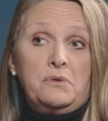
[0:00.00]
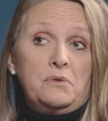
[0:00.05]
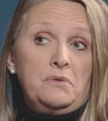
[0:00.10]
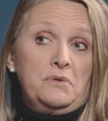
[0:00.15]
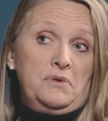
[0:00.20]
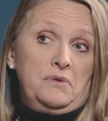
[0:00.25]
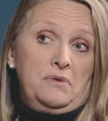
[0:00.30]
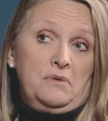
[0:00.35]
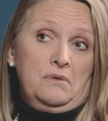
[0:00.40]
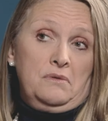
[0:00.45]

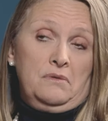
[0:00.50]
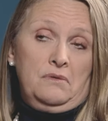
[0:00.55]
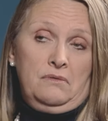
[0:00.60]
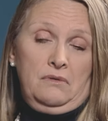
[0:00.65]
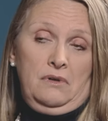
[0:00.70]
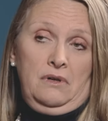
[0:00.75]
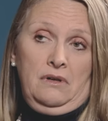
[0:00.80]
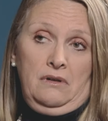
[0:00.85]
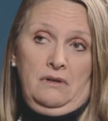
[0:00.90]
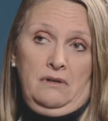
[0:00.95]

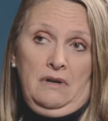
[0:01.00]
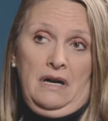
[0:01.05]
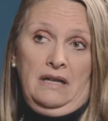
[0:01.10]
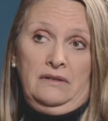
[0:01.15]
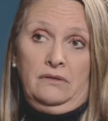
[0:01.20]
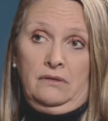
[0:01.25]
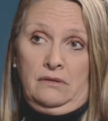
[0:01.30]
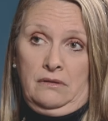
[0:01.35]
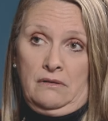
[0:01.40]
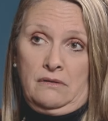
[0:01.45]
also at
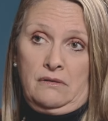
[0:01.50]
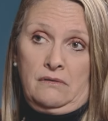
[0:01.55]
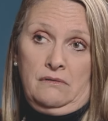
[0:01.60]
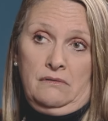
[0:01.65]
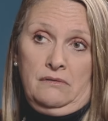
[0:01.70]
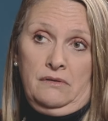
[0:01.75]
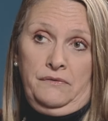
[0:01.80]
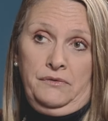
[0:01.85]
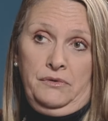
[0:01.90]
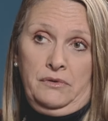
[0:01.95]
the law
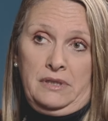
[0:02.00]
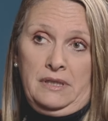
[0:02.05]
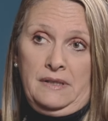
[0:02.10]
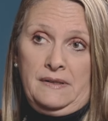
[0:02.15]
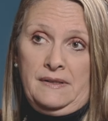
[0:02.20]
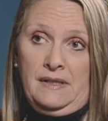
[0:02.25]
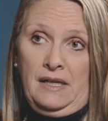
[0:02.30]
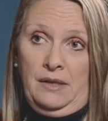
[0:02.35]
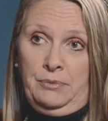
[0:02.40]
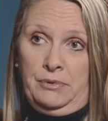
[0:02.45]
school of UCLan
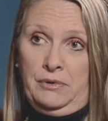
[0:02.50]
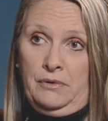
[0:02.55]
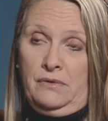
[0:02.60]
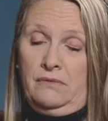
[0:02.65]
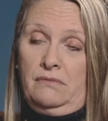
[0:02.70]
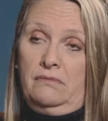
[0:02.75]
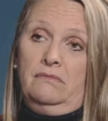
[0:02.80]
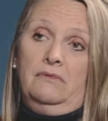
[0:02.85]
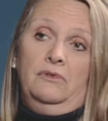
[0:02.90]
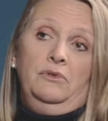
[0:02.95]

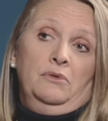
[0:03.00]
Cyprus,